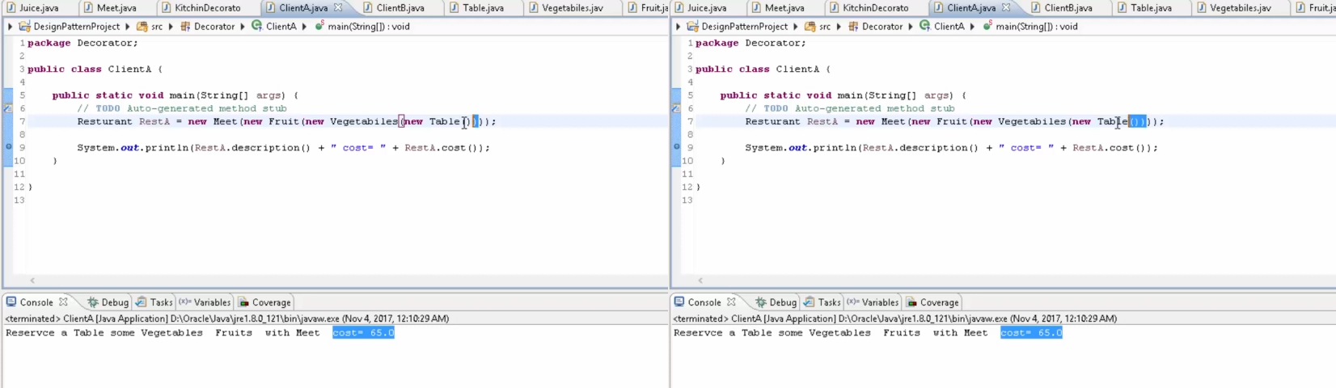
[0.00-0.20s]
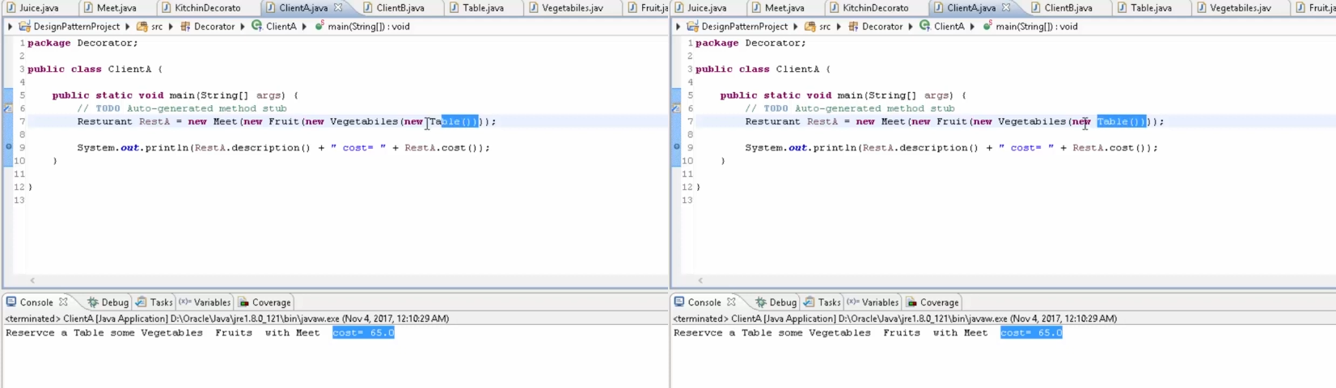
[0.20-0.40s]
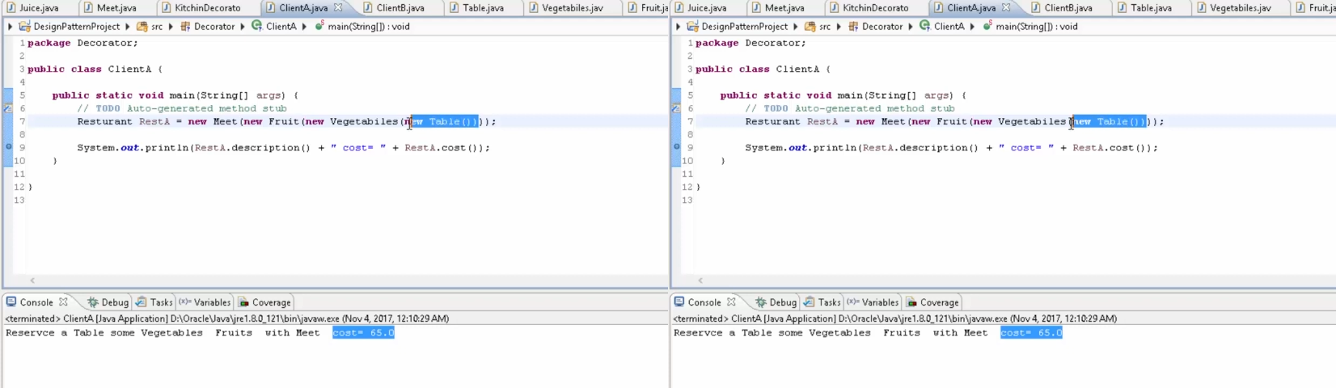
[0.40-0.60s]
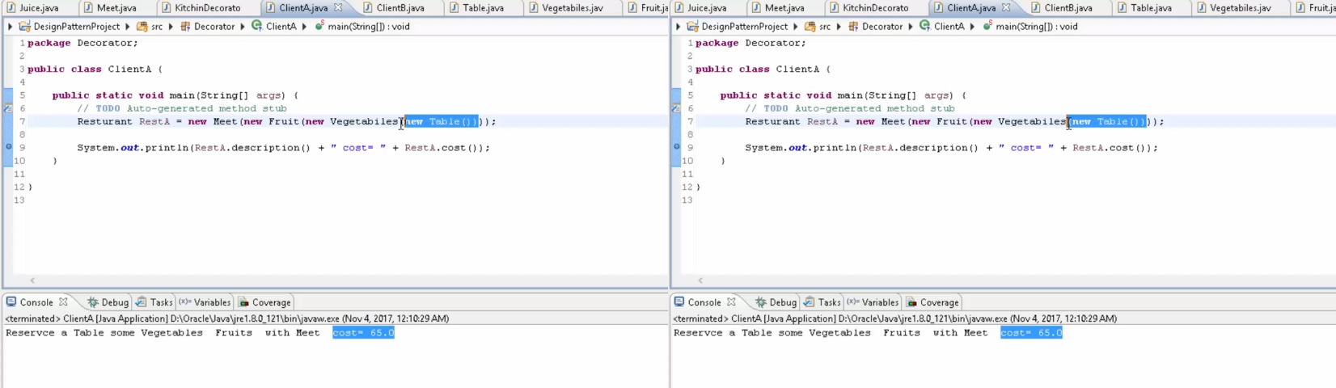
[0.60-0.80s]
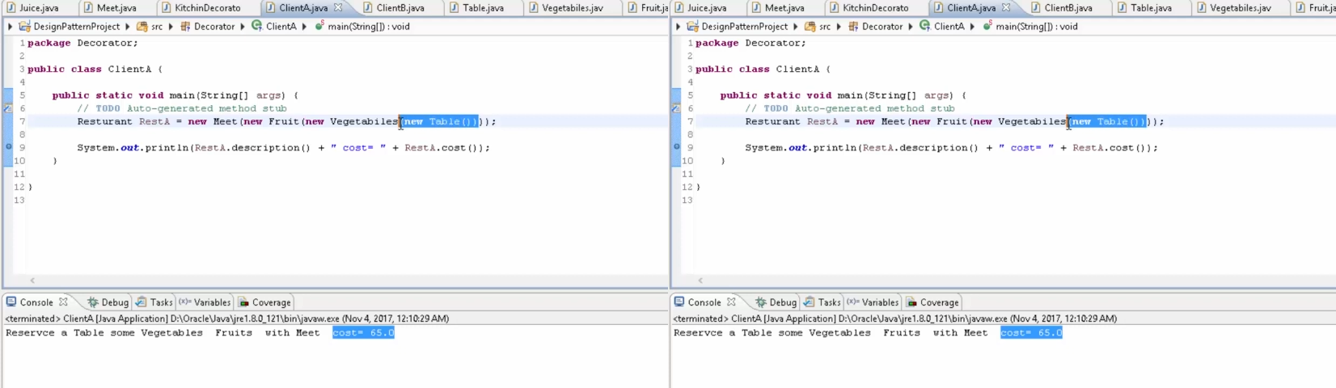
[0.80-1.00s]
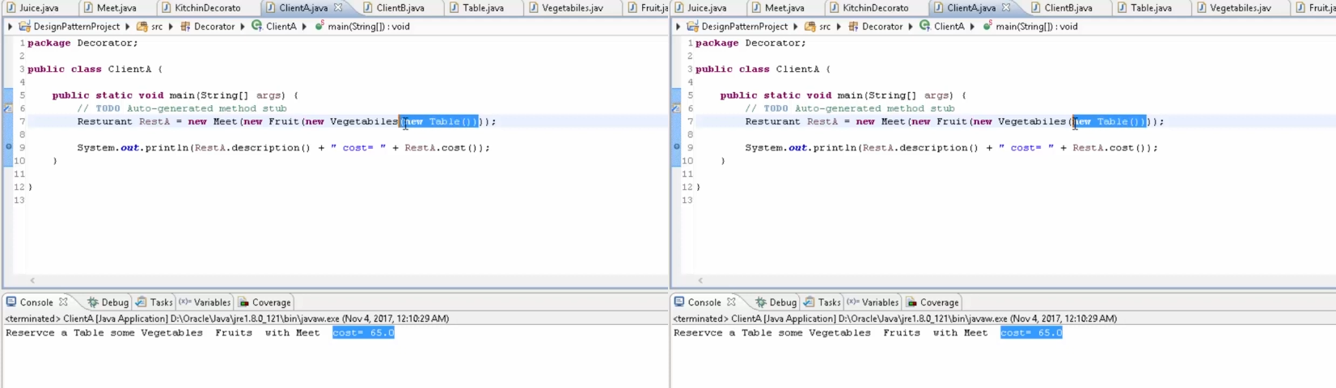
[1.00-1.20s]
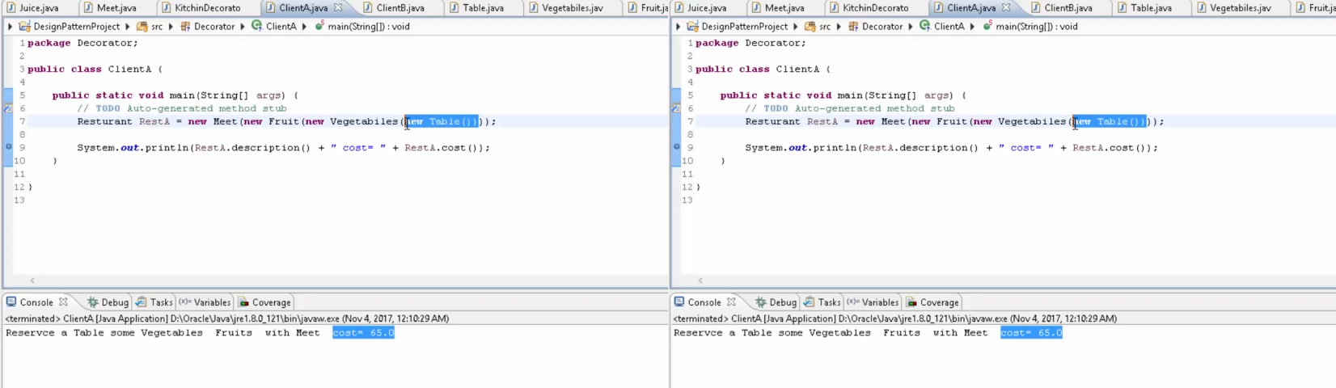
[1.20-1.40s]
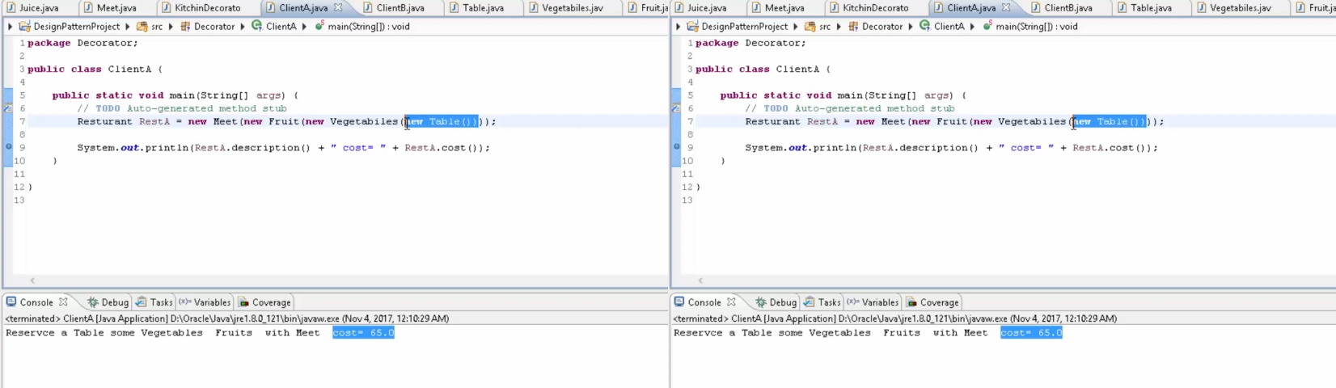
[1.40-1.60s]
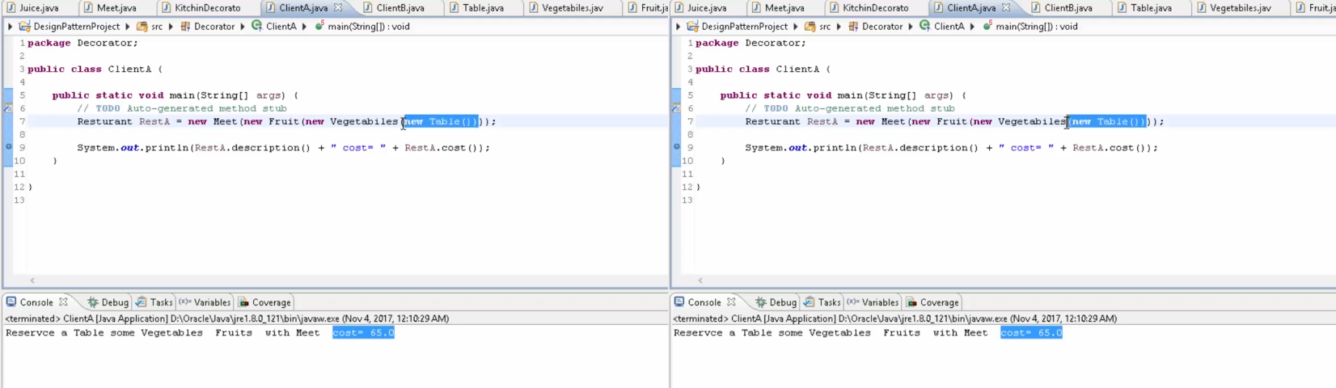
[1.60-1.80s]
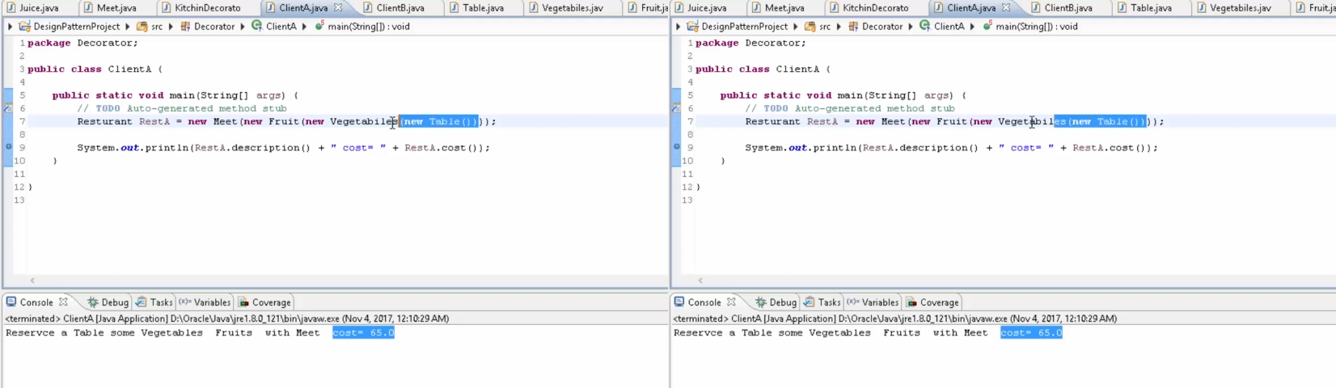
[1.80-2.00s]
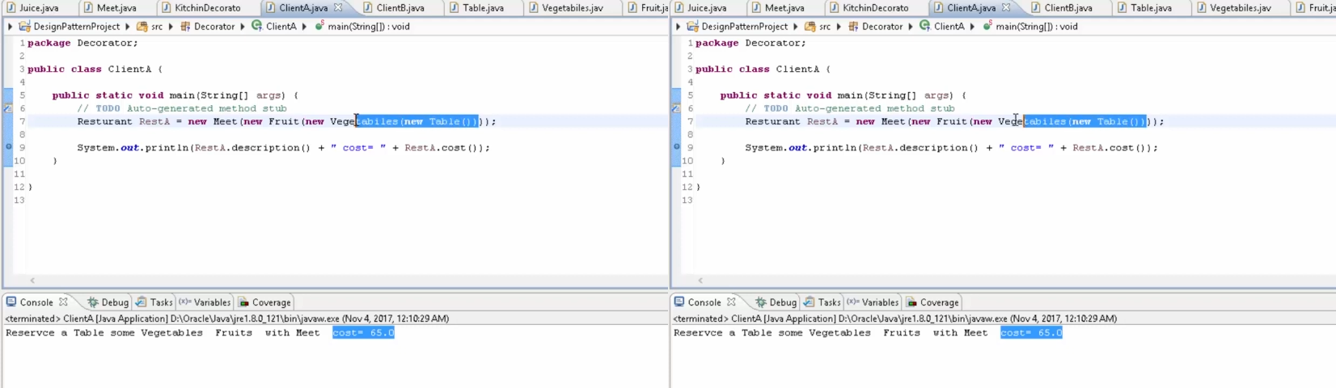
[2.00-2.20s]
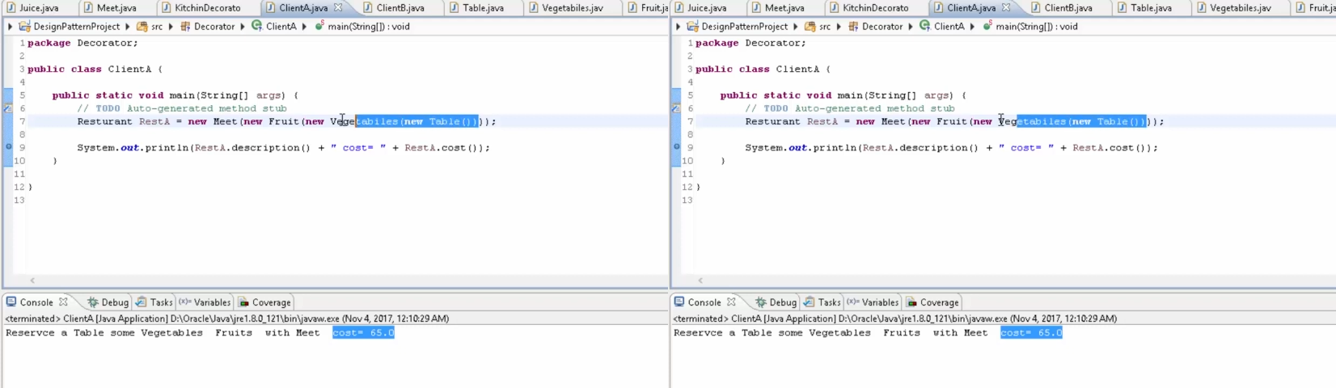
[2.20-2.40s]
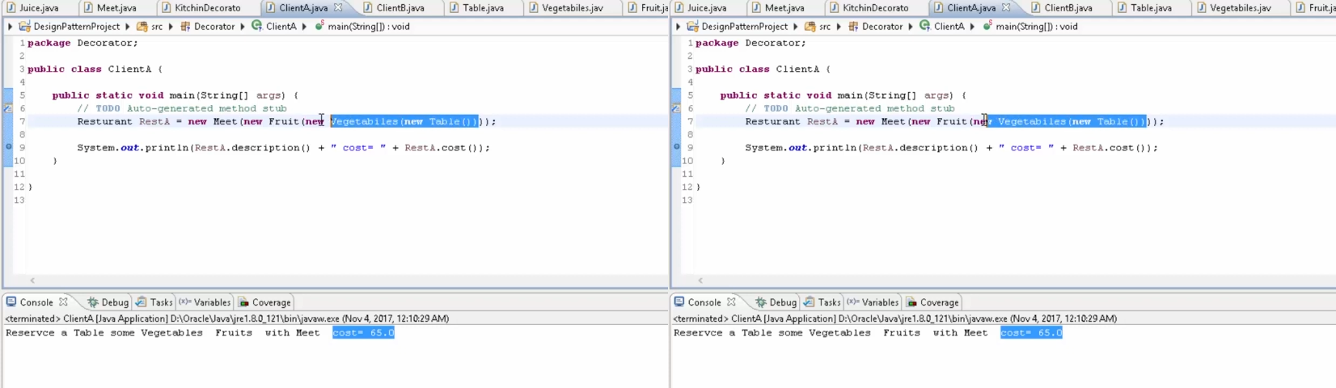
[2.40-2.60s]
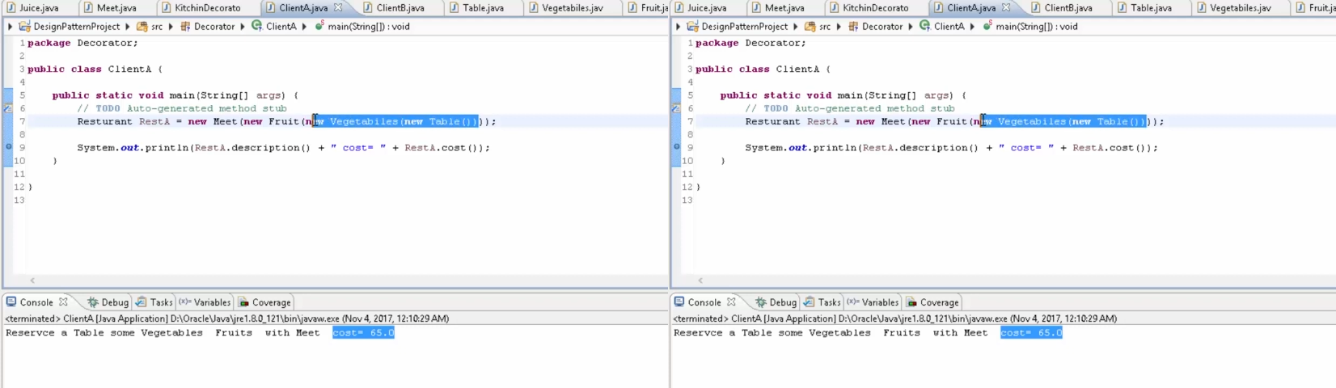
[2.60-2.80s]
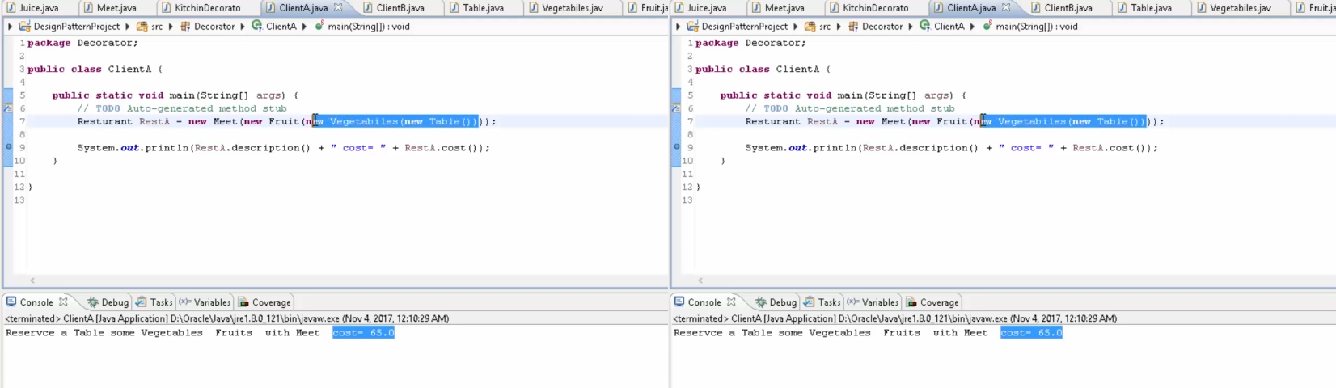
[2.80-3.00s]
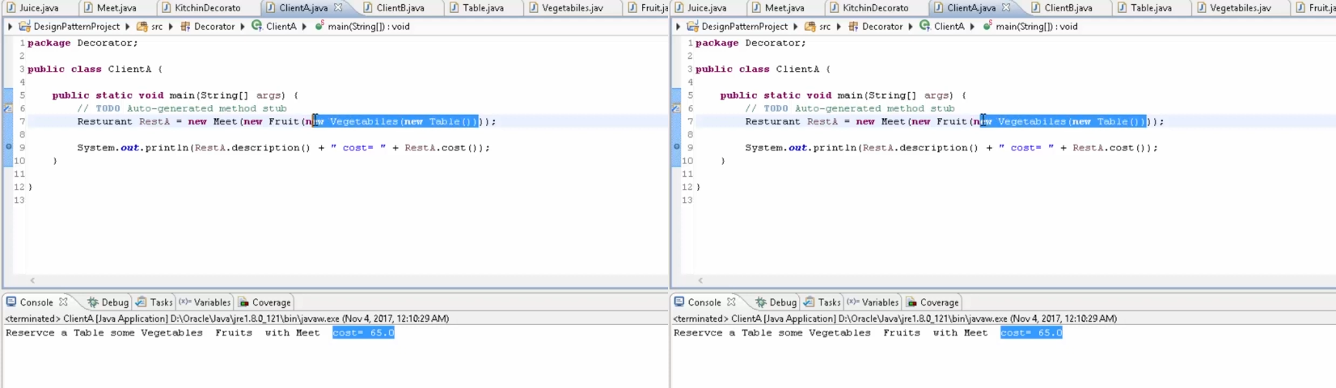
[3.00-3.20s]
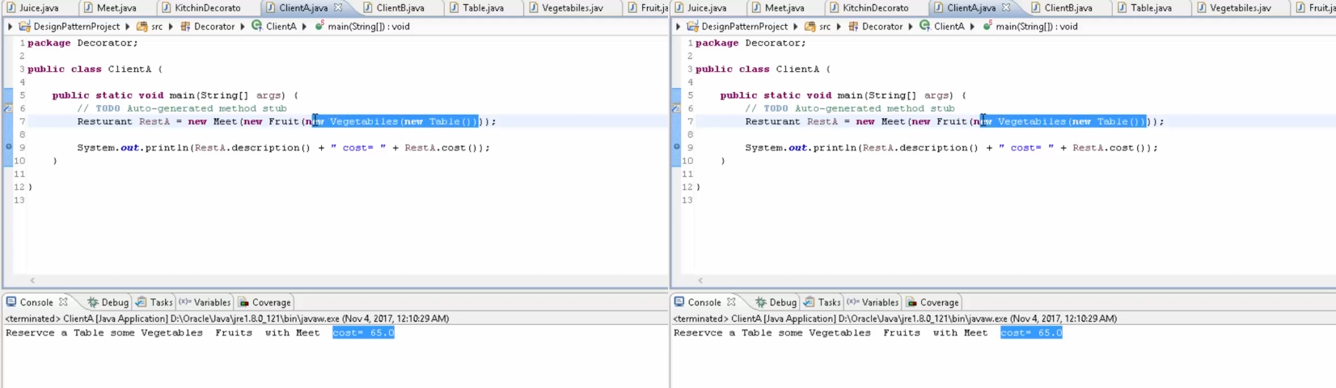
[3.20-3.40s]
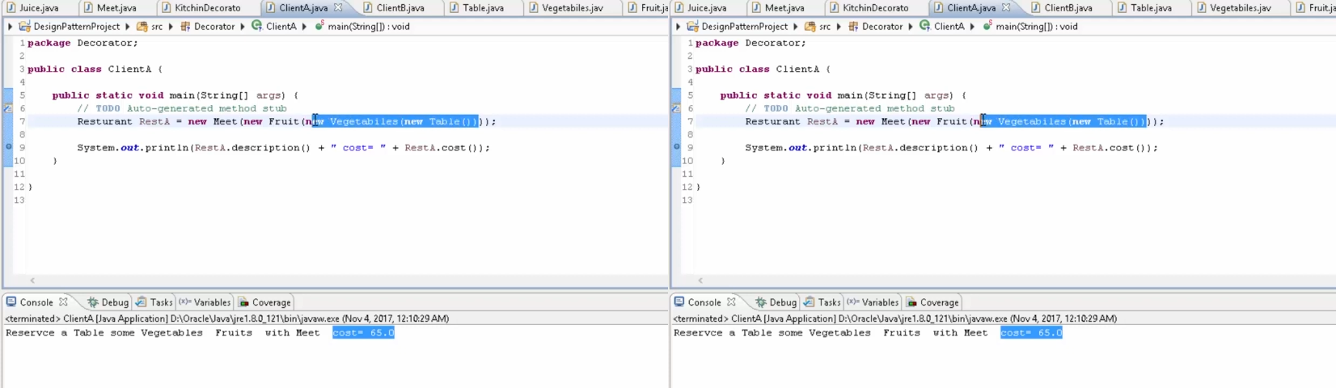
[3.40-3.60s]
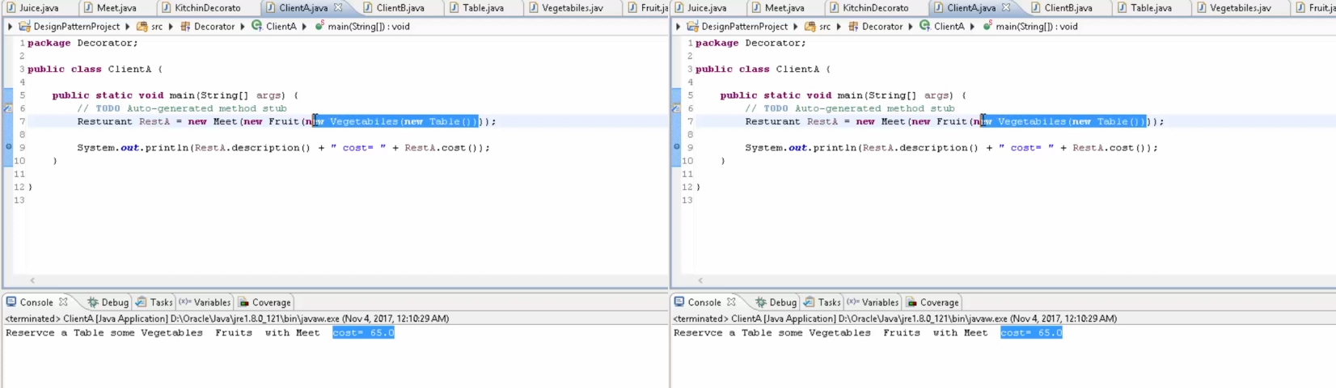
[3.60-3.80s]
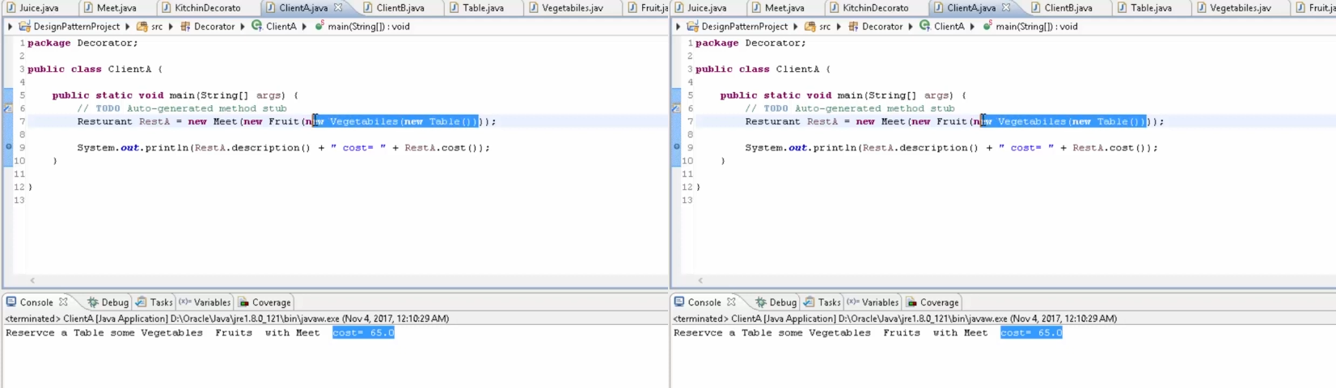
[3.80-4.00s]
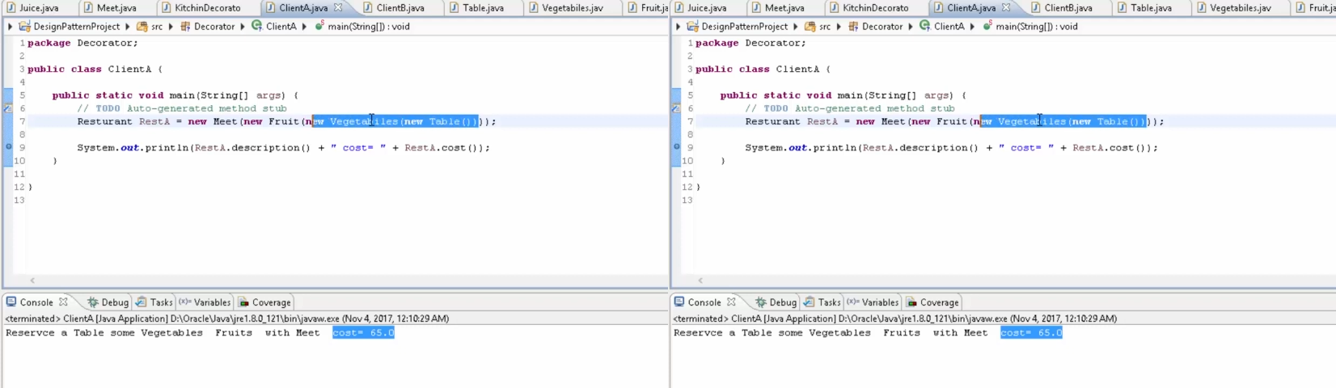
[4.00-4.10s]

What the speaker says: Nobody's mouth can be seen.